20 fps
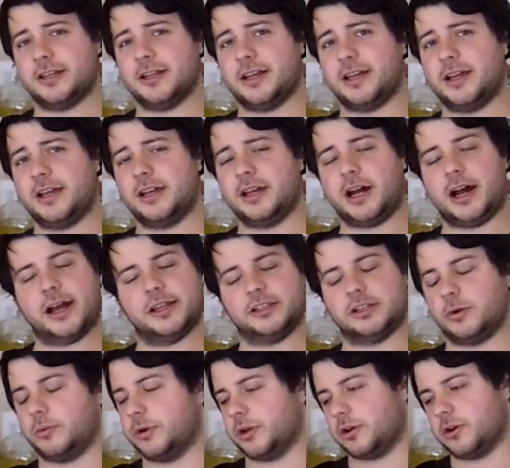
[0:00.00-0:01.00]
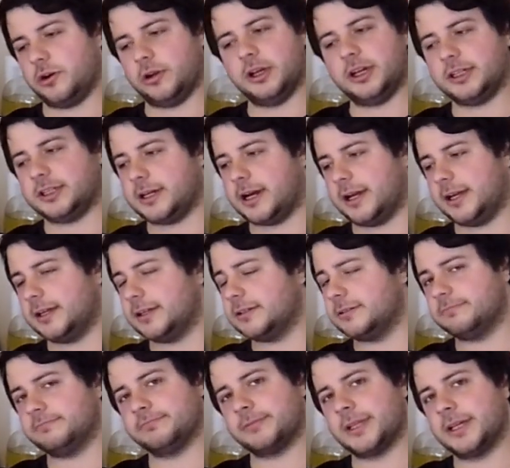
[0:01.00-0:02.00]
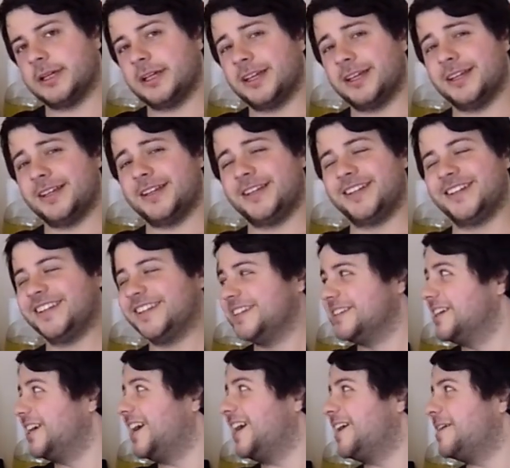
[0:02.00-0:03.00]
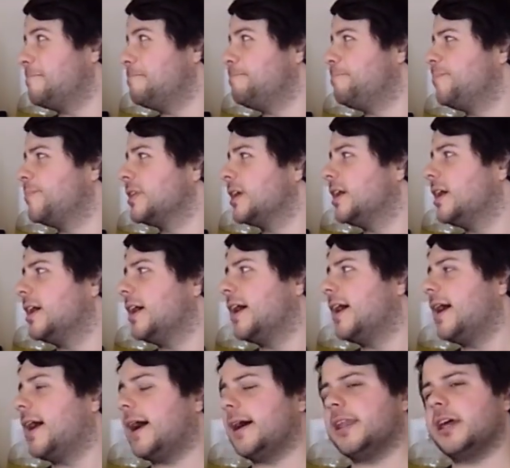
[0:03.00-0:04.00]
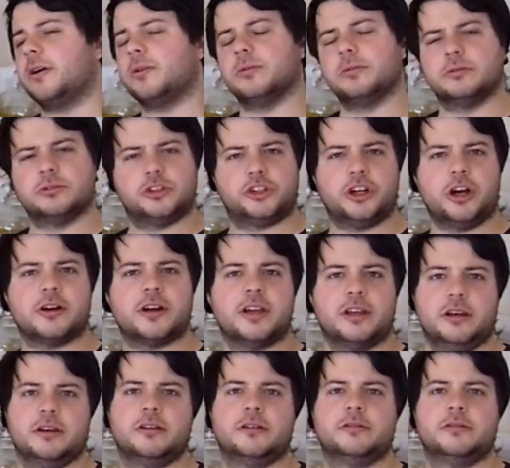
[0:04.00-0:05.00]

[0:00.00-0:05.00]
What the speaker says: I don't want to call it a diet. I know, shocking.